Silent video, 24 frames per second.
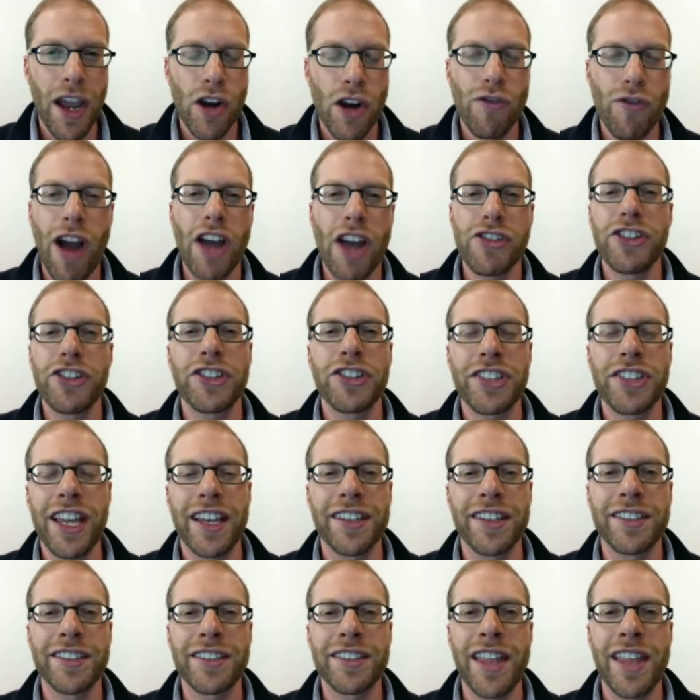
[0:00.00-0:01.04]
Rashi
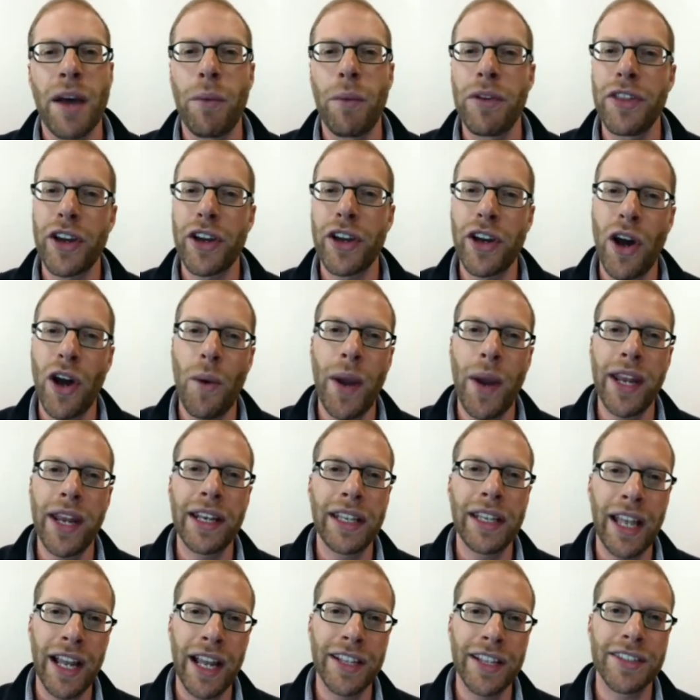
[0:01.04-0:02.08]
says that when the Kohen
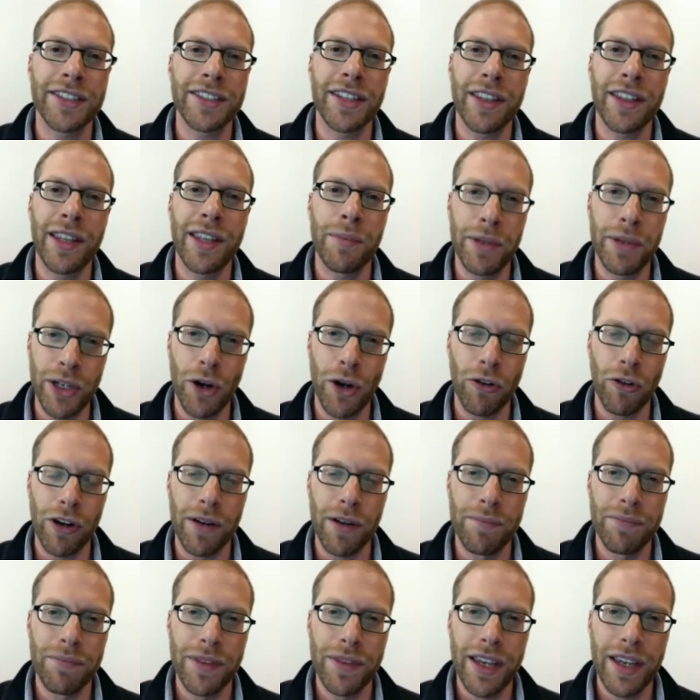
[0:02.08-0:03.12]
lights the menorah,
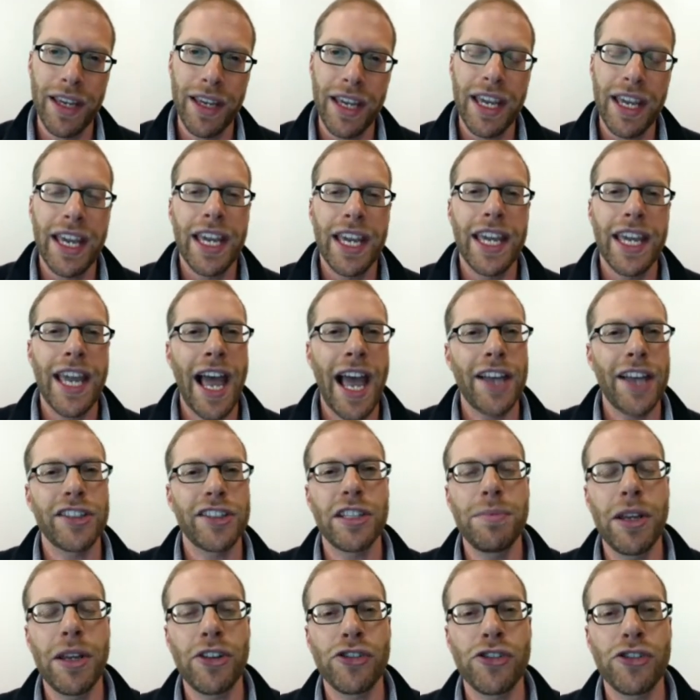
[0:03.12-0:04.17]
he has to
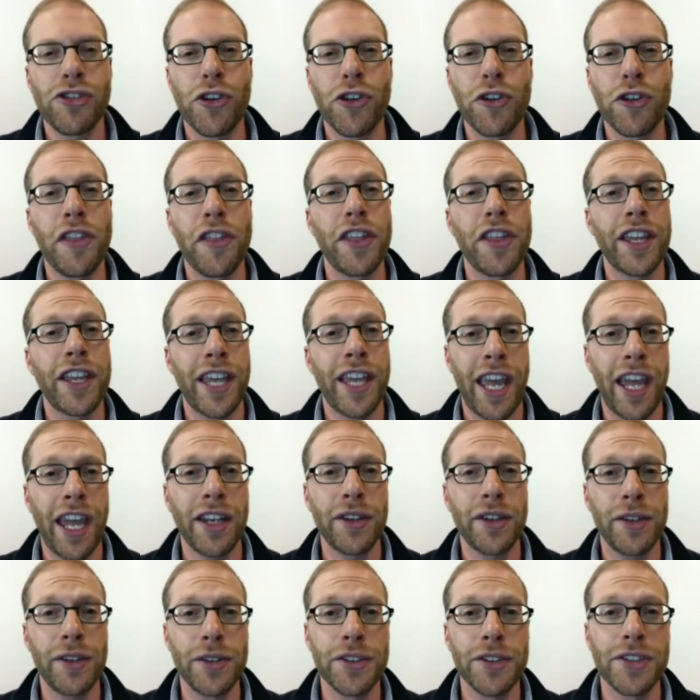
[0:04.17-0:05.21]
make sure that the
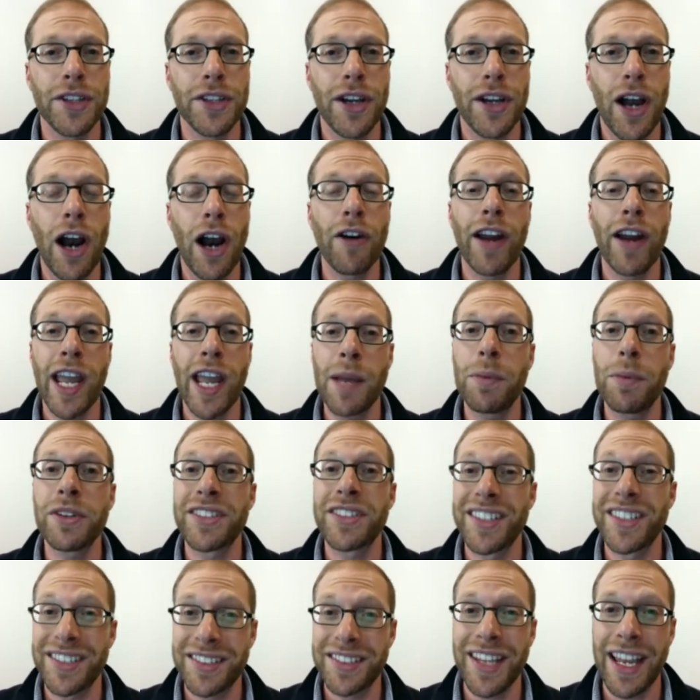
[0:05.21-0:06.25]
candles are able
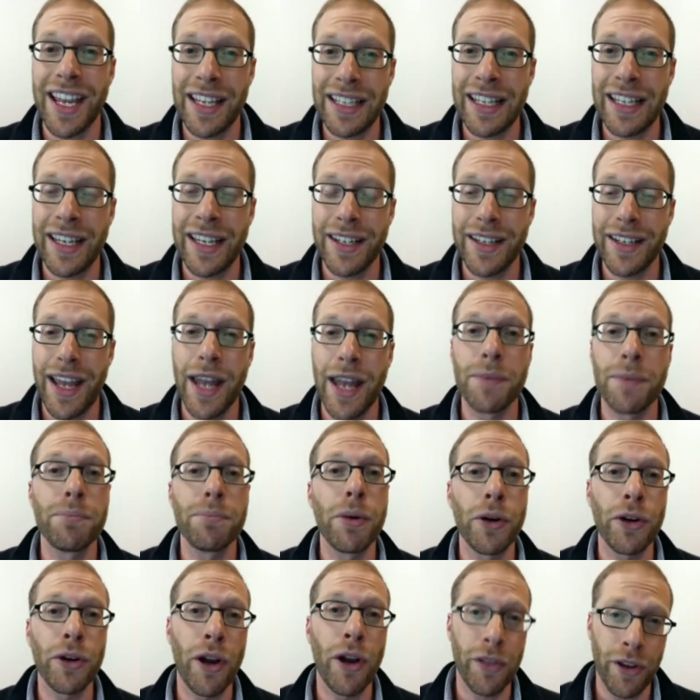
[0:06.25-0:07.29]
to stay lit and
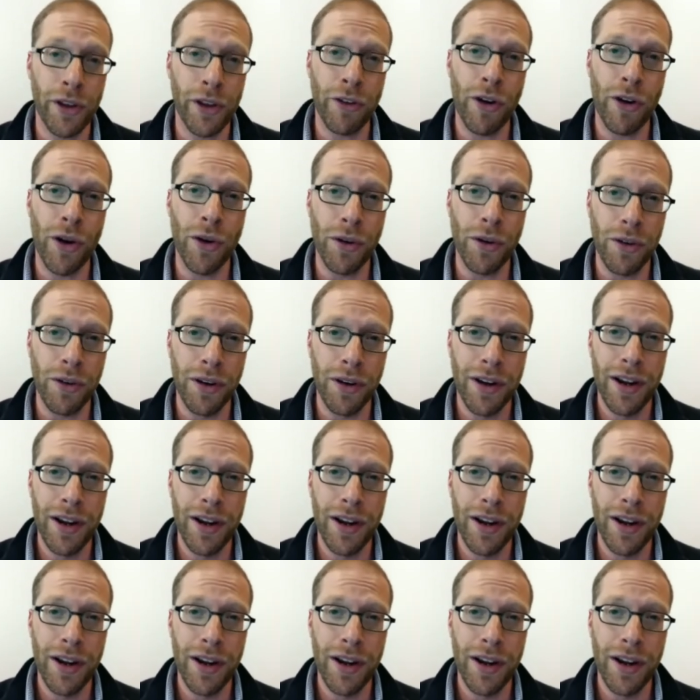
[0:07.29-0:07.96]
burn on their own.